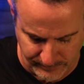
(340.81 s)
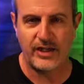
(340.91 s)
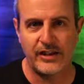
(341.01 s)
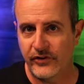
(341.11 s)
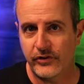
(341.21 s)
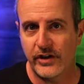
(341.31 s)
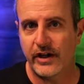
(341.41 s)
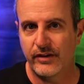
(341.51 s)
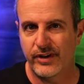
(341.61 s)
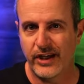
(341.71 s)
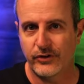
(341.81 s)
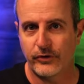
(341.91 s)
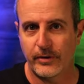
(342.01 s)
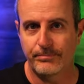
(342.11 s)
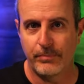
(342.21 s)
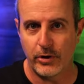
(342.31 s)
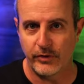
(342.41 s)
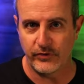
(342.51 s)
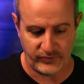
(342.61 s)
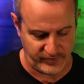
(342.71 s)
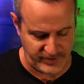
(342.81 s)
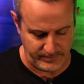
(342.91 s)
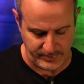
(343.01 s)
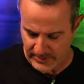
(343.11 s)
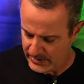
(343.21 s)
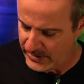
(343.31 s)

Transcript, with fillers: And lastly, kind of an extra bonus tip.